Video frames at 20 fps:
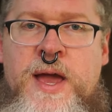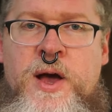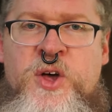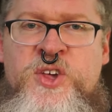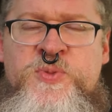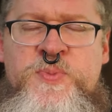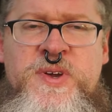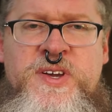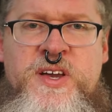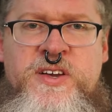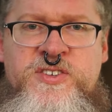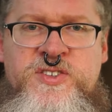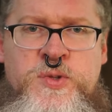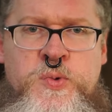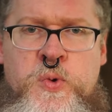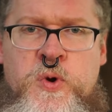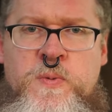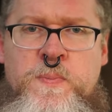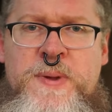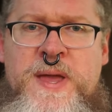else because the
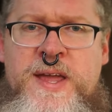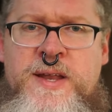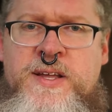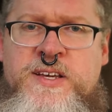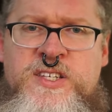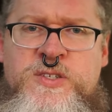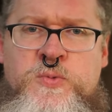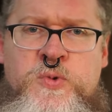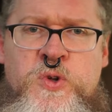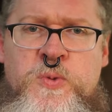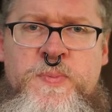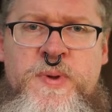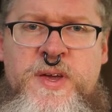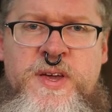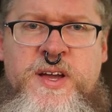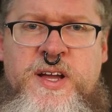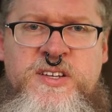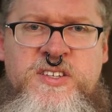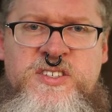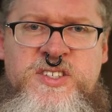word penis will
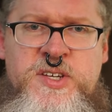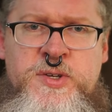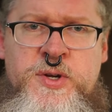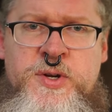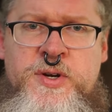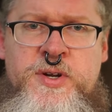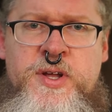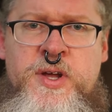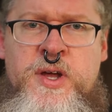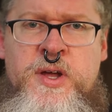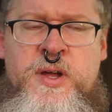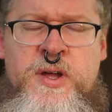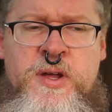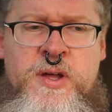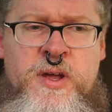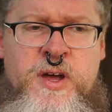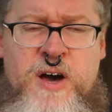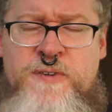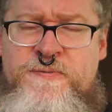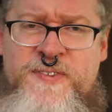be considered
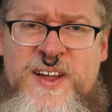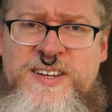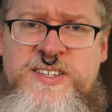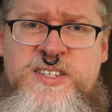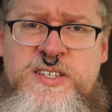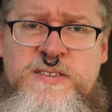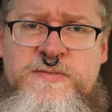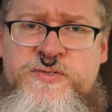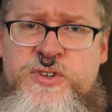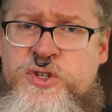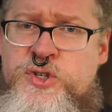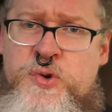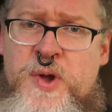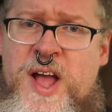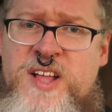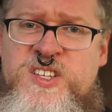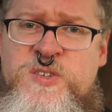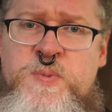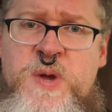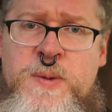offensive to
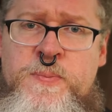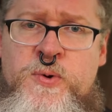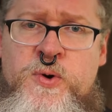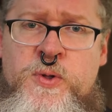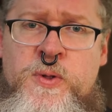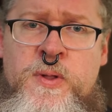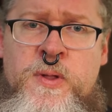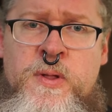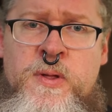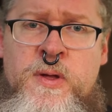trans people.